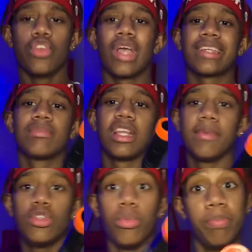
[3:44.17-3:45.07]
you guys keep telling
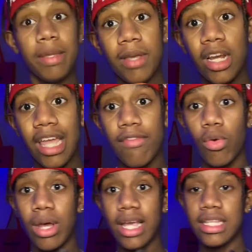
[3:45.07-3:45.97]
me do BB gun
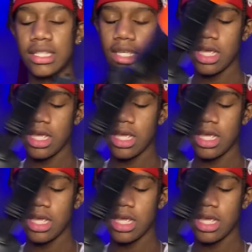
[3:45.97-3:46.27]
giveaways.